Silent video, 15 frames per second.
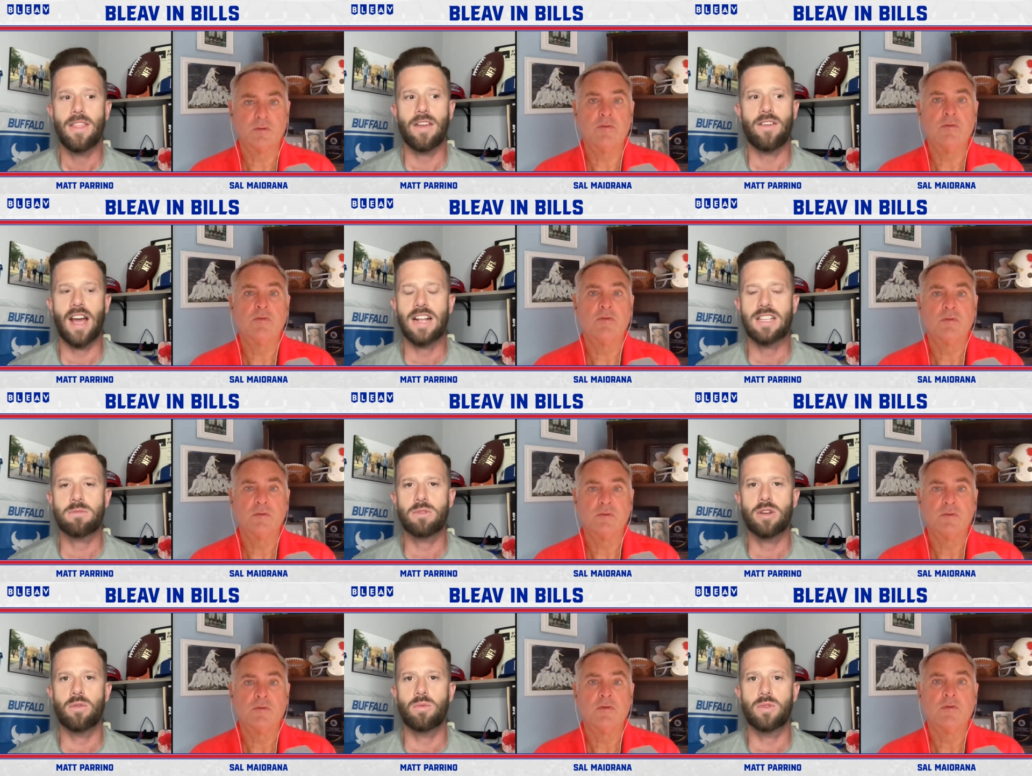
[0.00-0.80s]
Speaker 1: They've had
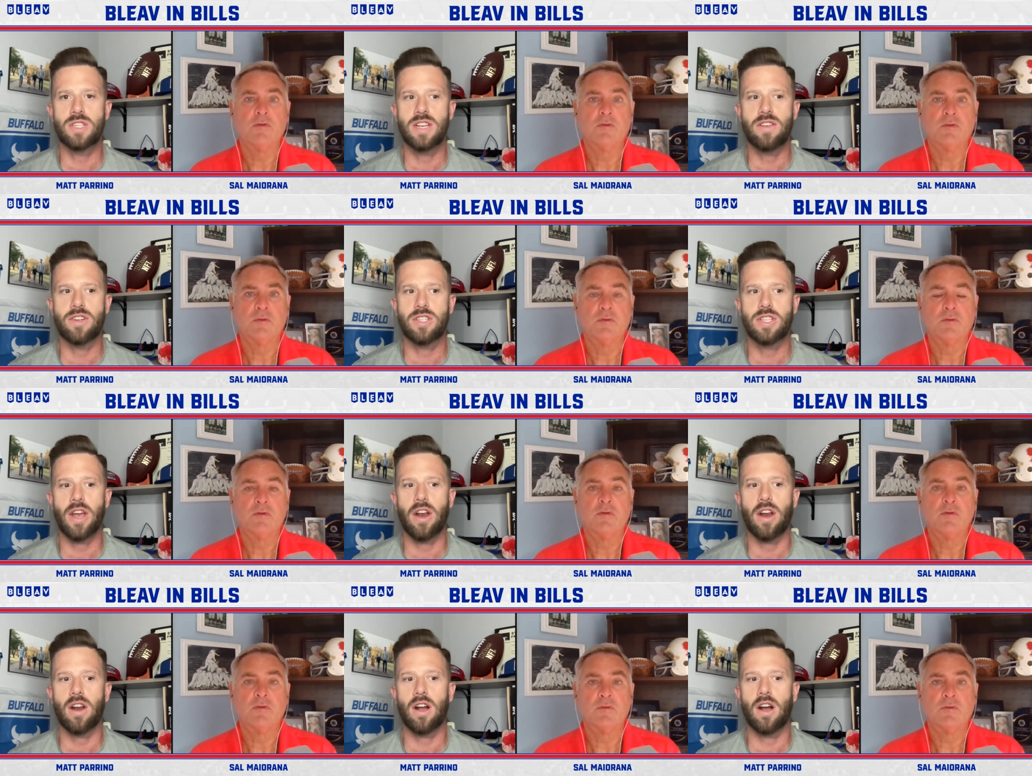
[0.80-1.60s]
some good receivers
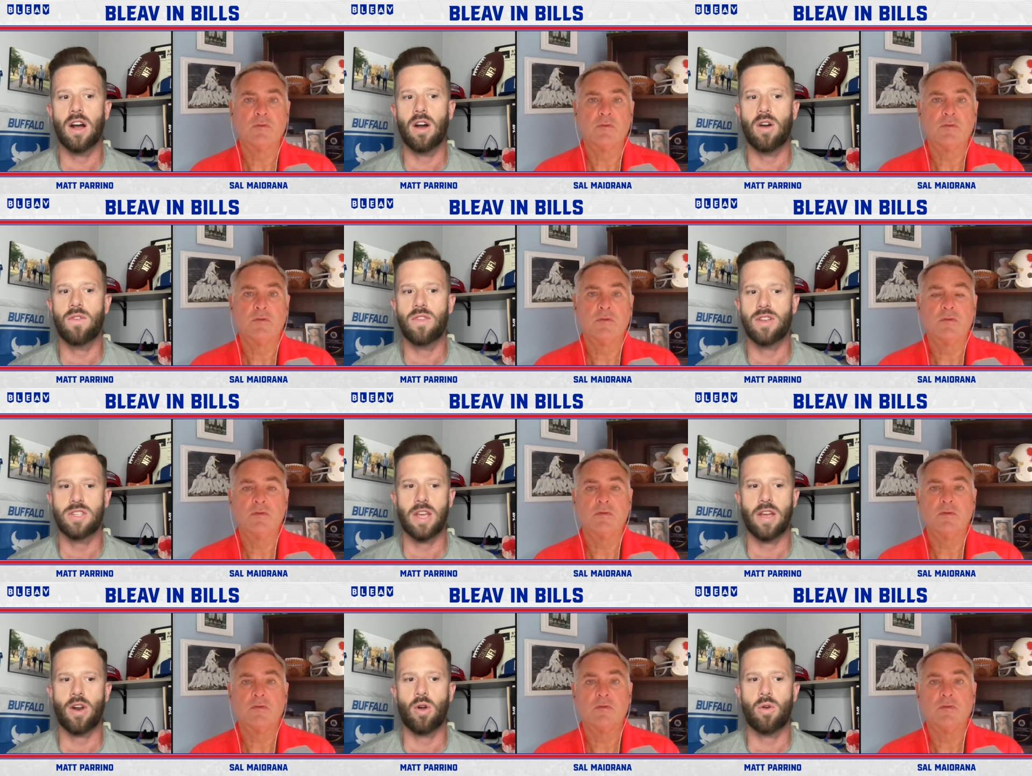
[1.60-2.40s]
there over the years.
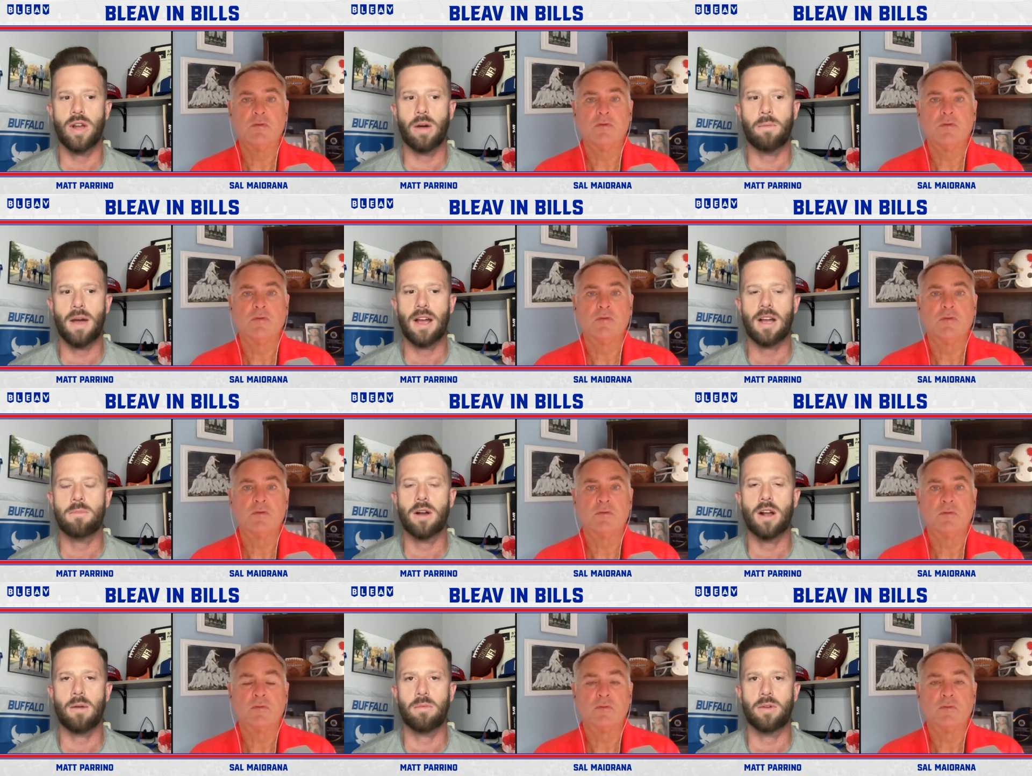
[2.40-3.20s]
They had Odell
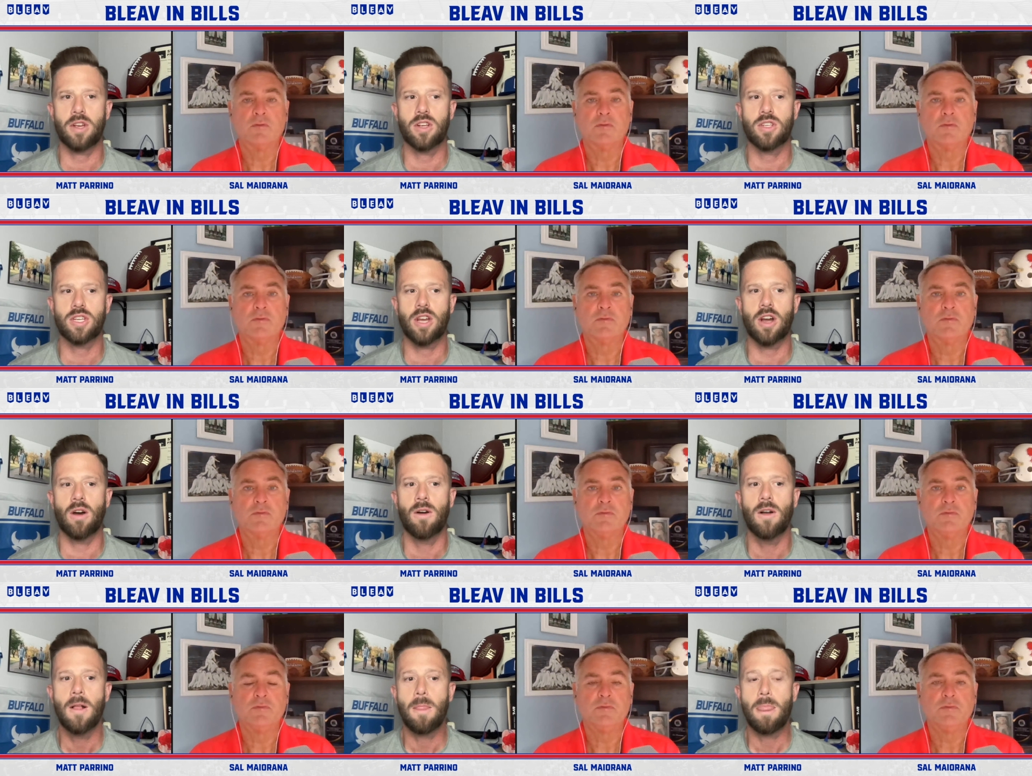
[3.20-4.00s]
Beckham a couple years
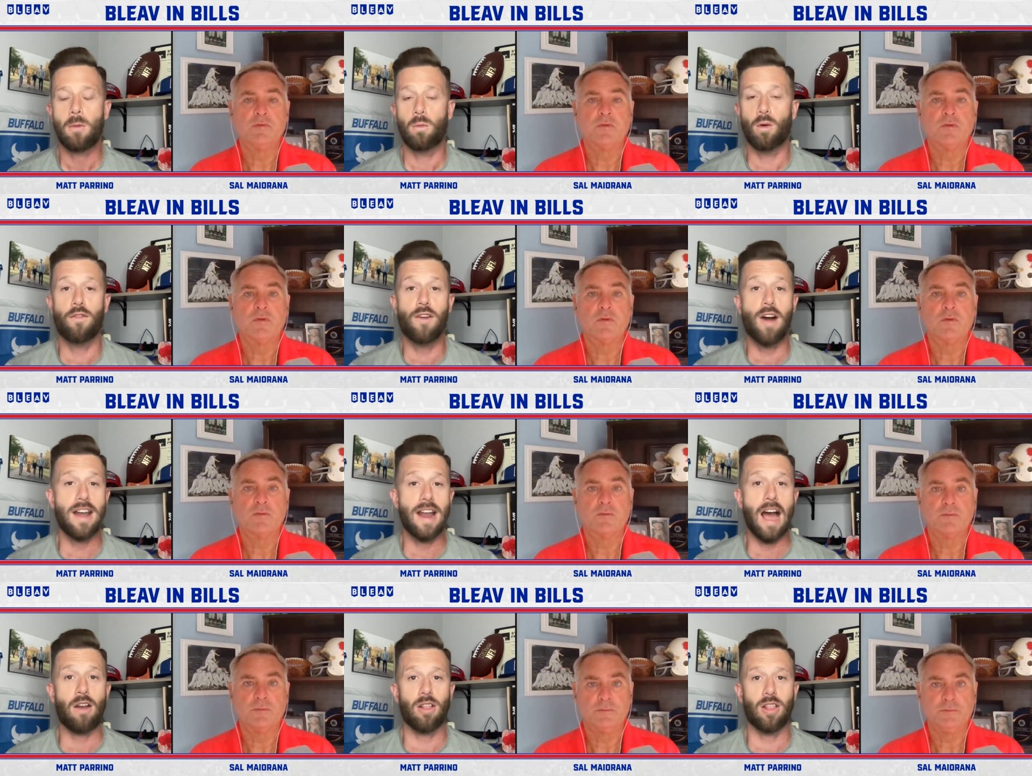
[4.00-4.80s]
ago. We'll
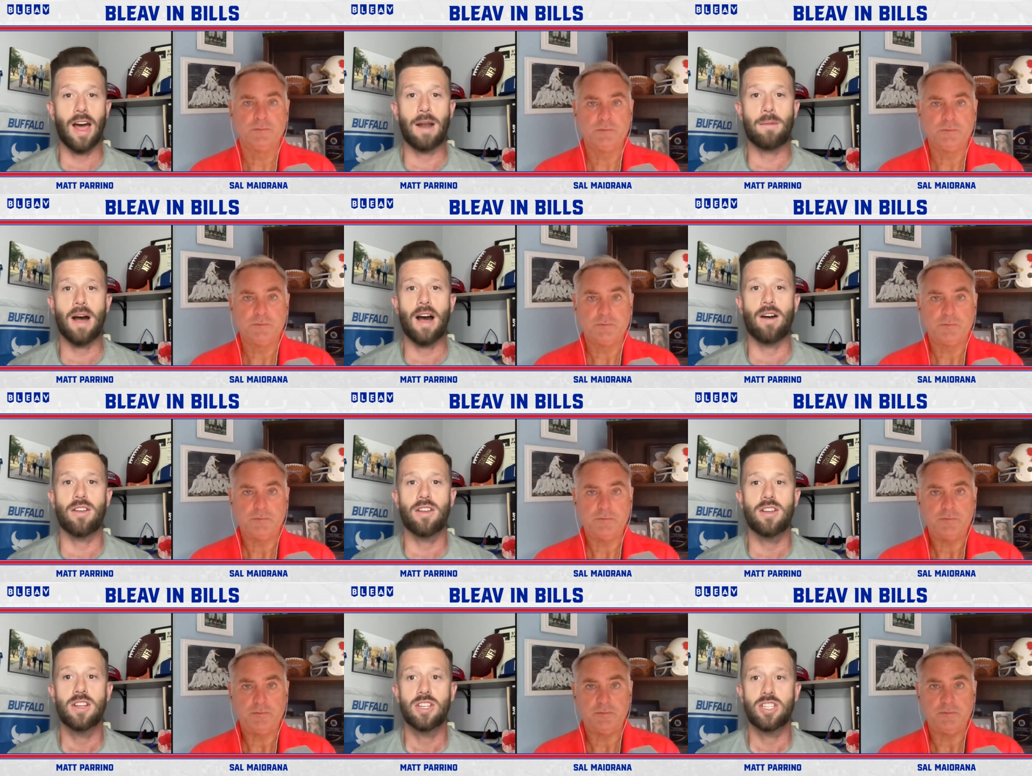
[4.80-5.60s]
find out a lot about
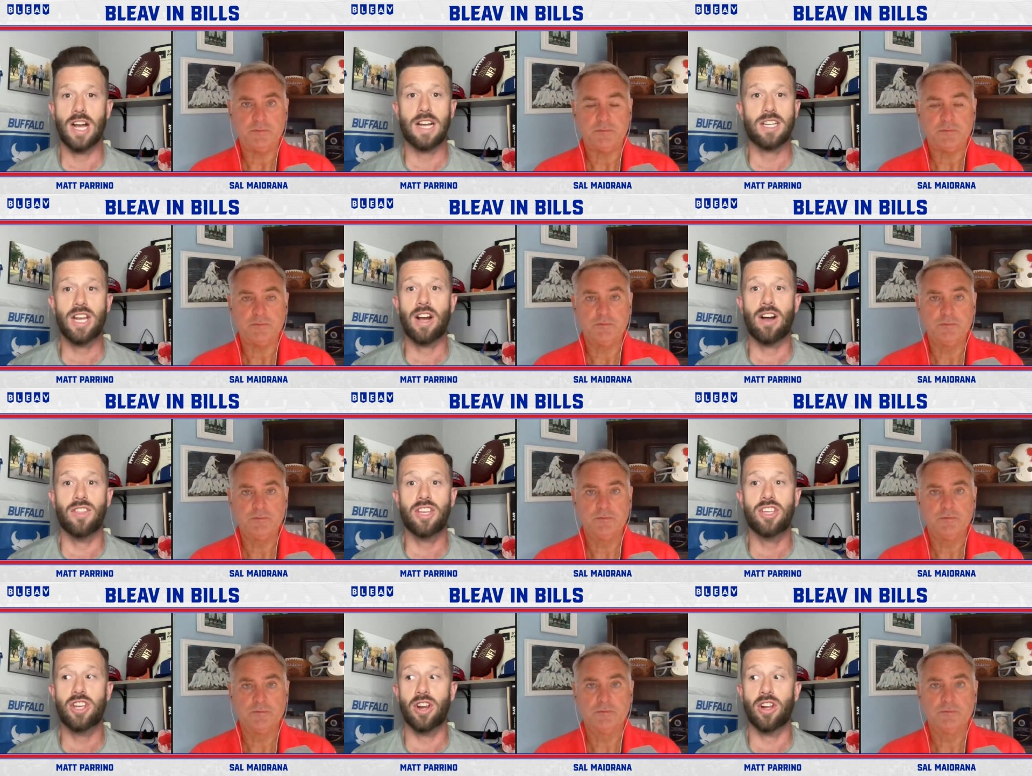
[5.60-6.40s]
Josh Allen
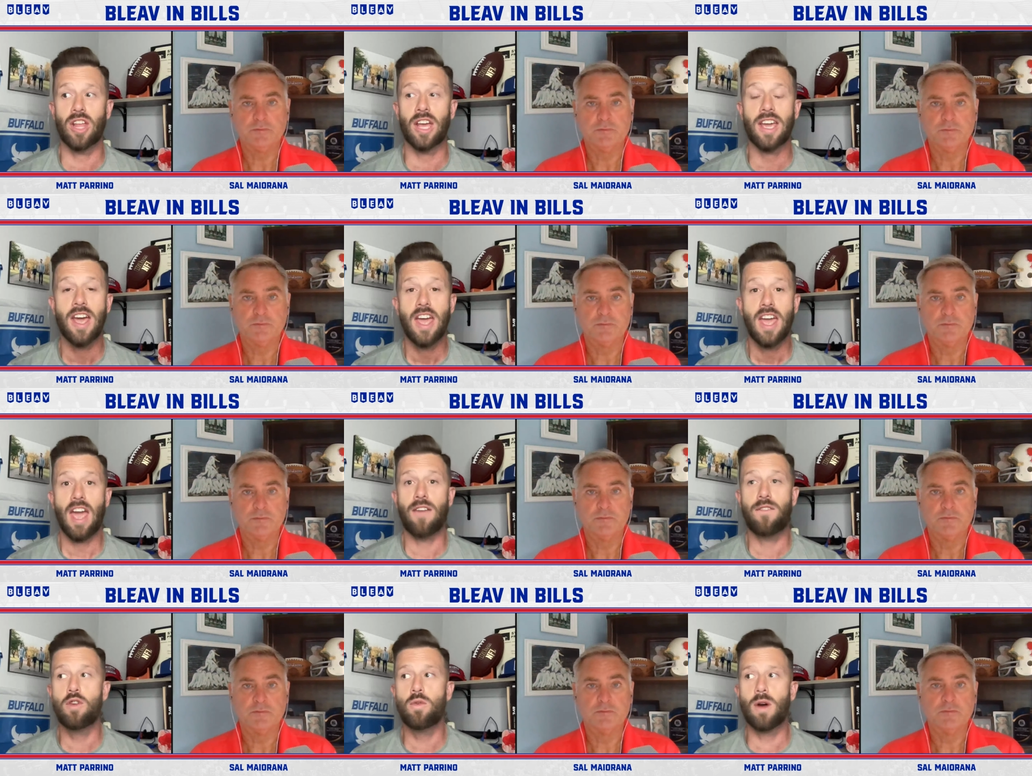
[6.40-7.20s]
this year. Like
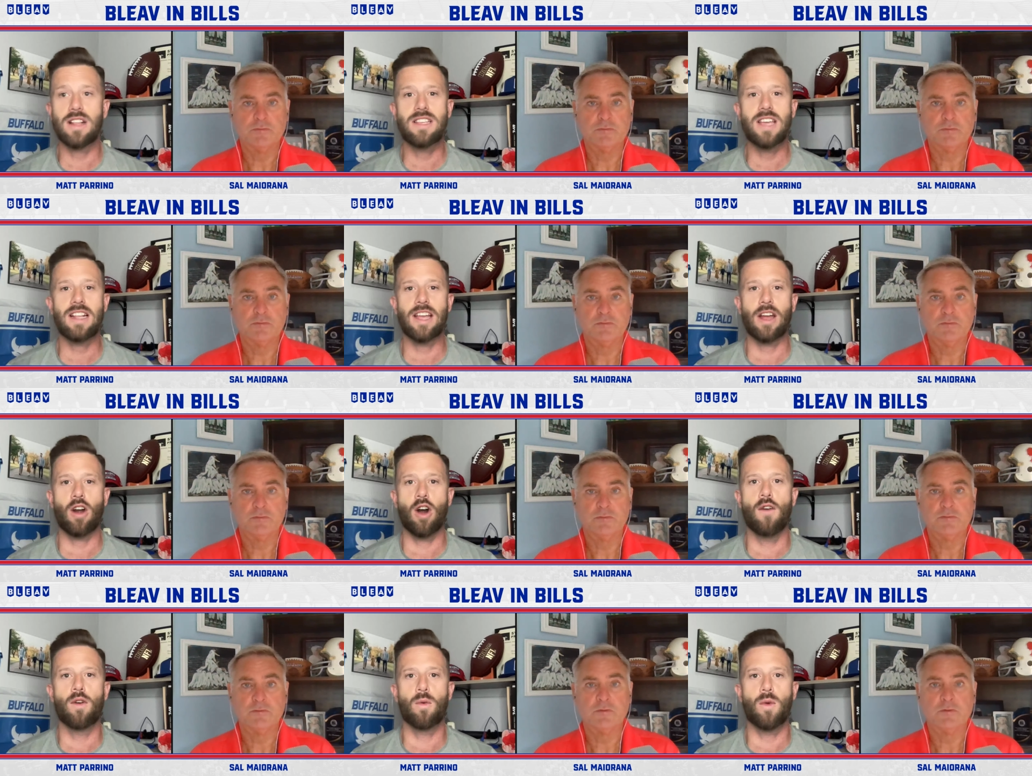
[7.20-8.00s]
if you want to take that
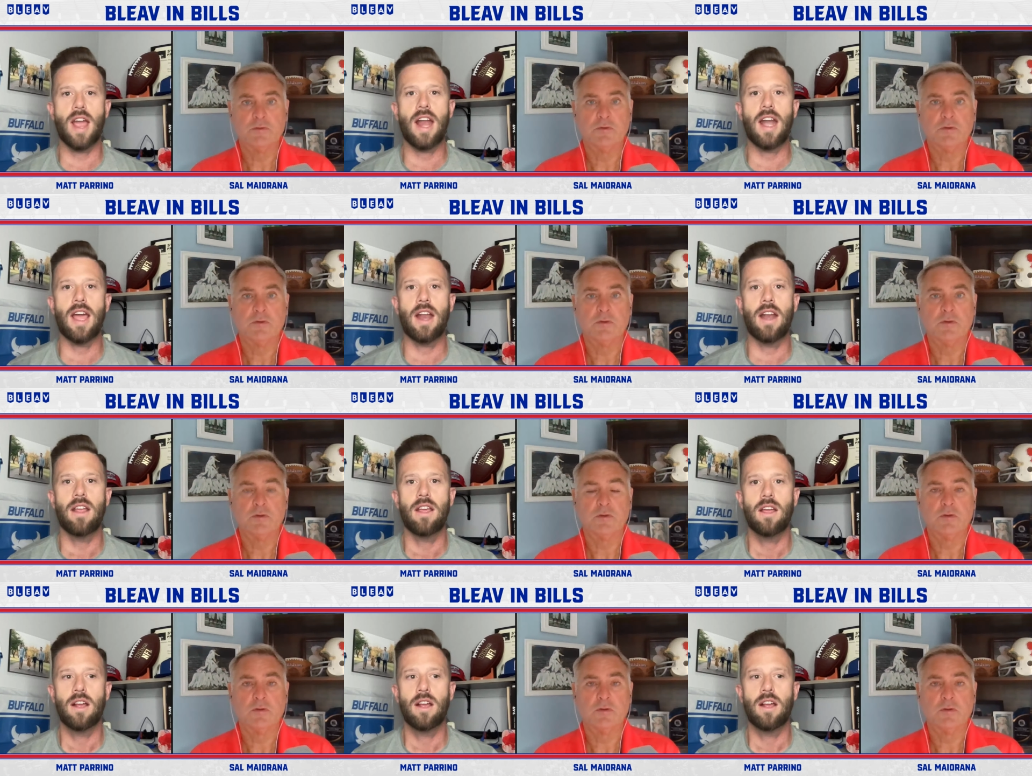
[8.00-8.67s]
overrated,